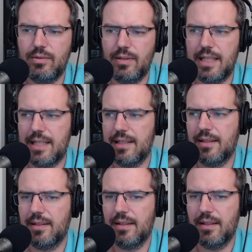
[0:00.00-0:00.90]
Do this,
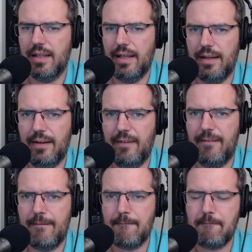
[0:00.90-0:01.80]

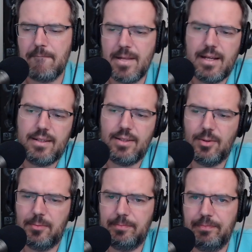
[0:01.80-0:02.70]
and yeah,
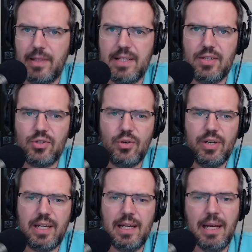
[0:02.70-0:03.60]
so it's a
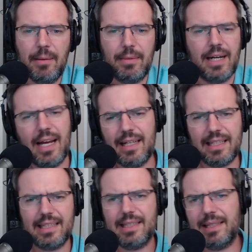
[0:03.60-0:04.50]
journey, but
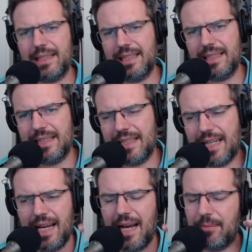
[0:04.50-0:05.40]
I,
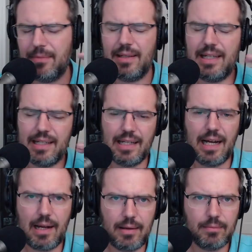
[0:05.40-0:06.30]
I'm,
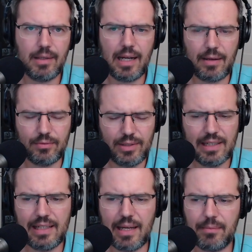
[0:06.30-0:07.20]
I, I
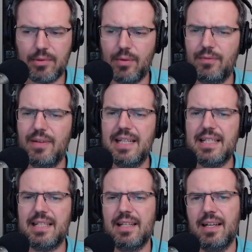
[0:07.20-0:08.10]
really am
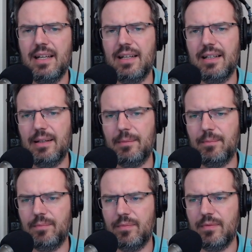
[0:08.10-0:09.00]
convinced.
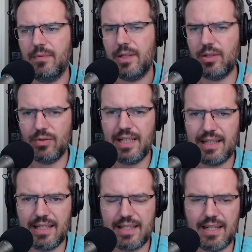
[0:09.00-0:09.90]
Um, you
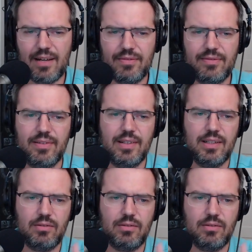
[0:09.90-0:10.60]
need this stuff.